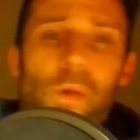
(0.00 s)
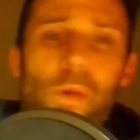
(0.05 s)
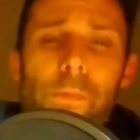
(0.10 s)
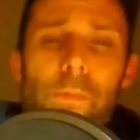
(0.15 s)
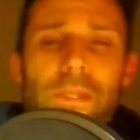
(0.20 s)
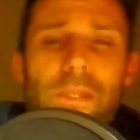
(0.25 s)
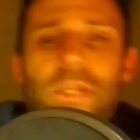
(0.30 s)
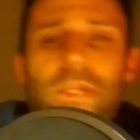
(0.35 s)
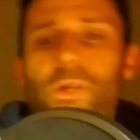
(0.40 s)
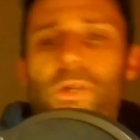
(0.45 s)
I
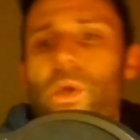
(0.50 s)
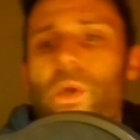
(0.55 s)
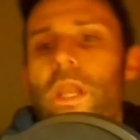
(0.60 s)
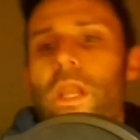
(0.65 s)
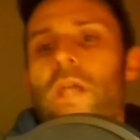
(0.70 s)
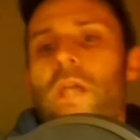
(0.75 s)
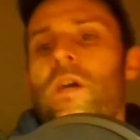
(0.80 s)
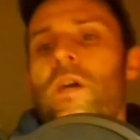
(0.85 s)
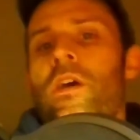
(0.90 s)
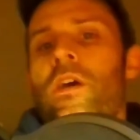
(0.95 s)
hope you do
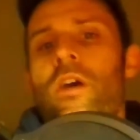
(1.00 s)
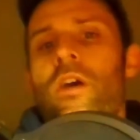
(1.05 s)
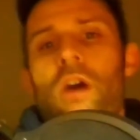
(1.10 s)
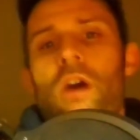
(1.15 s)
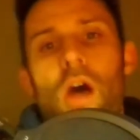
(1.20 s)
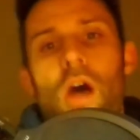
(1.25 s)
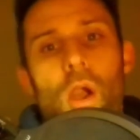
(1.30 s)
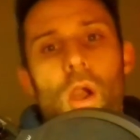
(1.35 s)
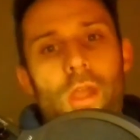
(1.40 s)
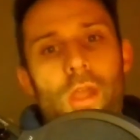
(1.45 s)
it.
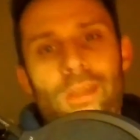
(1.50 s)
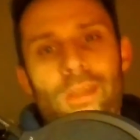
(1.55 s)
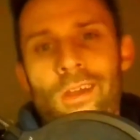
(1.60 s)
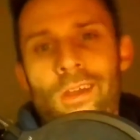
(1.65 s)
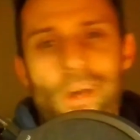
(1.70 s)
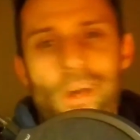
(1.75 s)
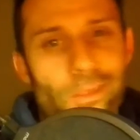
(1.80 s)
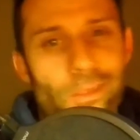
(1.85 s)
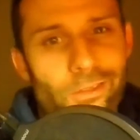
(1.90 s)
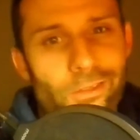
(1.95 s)
All right,
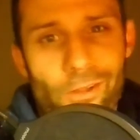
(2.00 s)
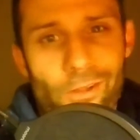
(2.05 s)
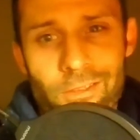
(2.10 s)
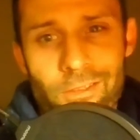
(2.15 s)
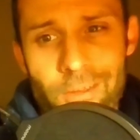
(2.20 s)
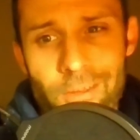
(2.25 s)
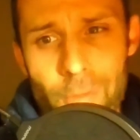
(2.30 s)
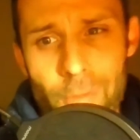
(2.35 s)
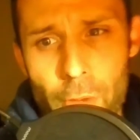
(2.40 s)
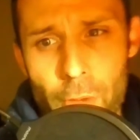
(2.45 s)
I'll
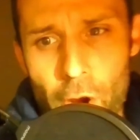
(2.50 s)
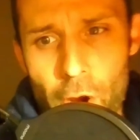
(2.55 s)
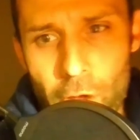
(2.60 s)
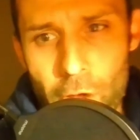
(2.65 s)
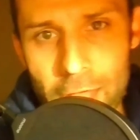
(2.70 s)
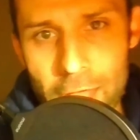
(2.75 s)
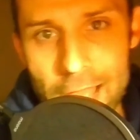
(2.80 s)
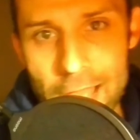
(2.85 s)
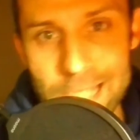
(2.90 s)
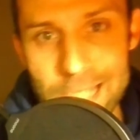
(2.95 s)
talk to you
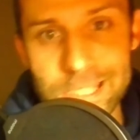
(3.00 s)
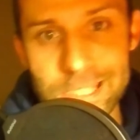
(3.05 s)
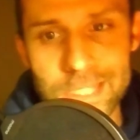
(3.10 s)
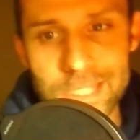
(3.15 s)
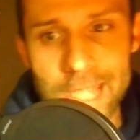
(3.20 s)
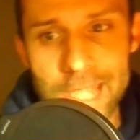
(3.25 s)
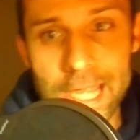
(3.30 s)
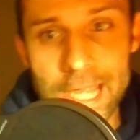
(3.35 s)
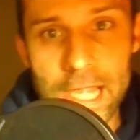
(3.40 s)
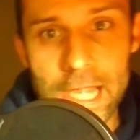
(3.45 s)
tomorrow, guys.
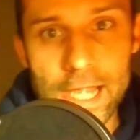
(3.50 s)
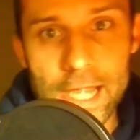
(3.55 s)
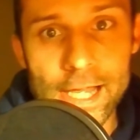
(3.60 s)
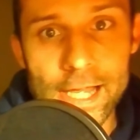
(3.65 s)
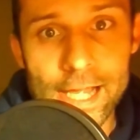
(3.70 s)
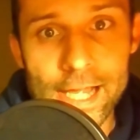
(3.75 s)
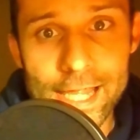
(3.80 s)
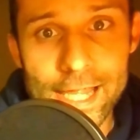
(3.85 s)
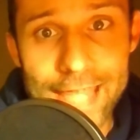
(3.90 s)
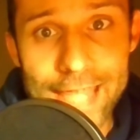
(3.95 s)
Take
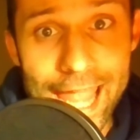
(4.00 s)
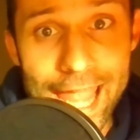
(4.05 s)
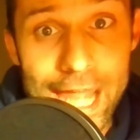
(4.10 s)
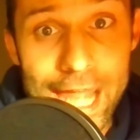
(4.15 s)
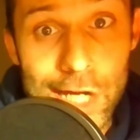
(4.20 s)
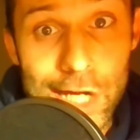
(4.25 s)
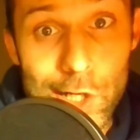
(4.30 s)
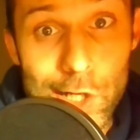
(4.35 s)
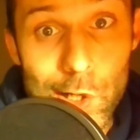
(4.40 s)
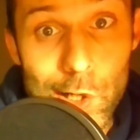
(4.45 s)

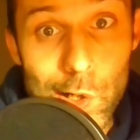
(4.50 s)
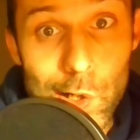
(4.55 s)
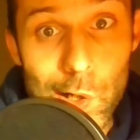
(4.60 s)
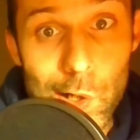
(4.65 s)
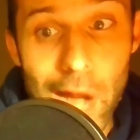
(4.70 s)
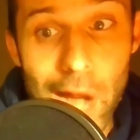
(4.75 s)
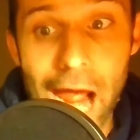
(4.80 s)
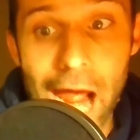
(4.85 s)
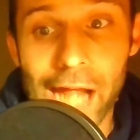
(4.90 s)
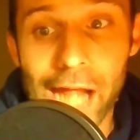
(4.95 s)

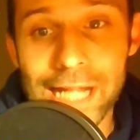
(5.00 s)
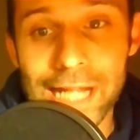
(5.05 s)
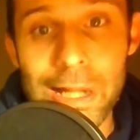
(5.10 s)
care.